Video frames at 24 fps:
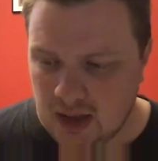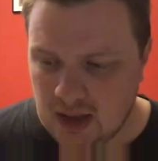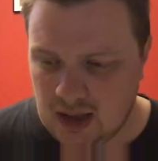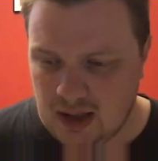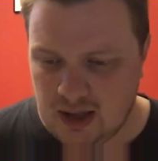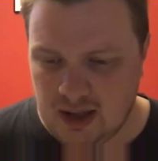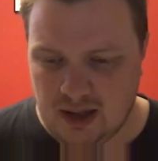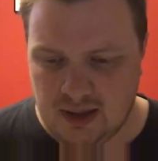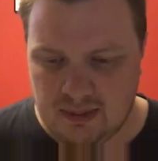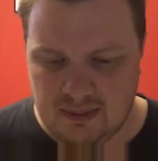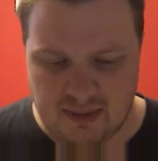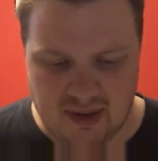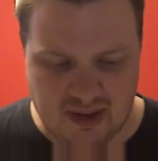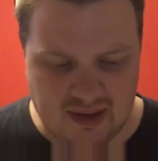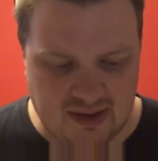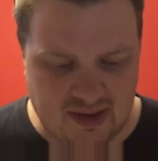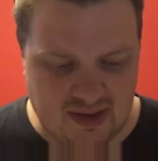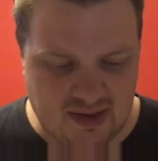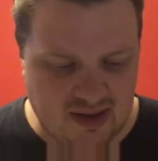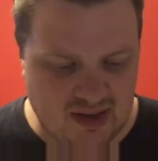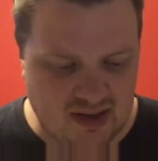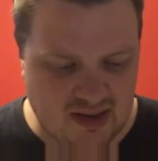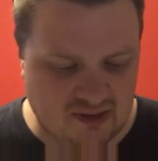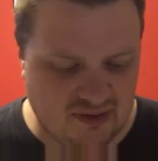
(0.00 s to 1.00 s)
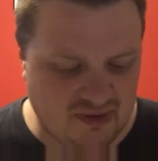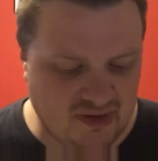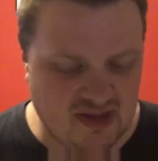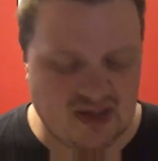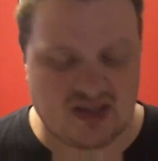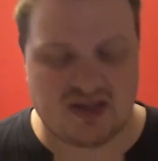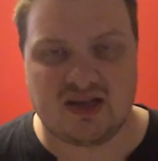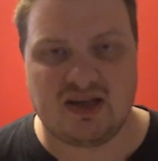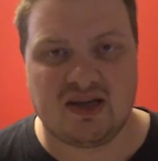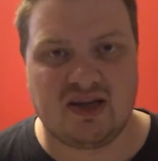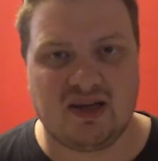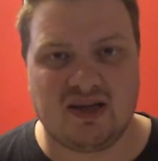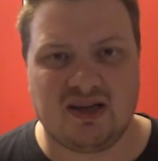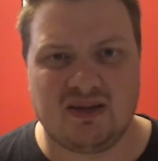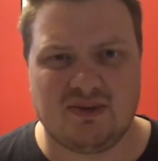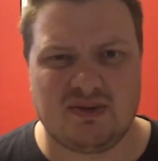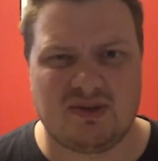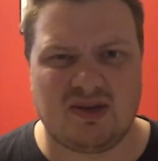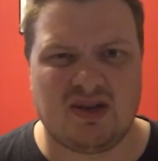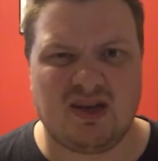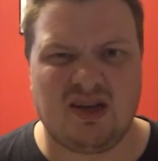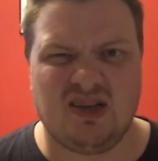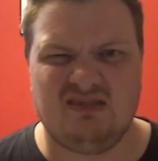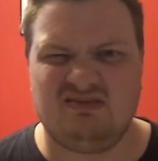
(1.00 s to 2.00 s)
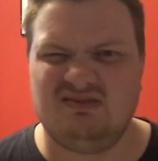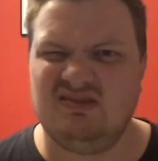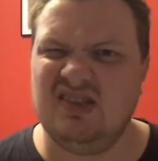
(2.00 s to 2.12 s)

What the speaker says: and then they defeated it, and it was like,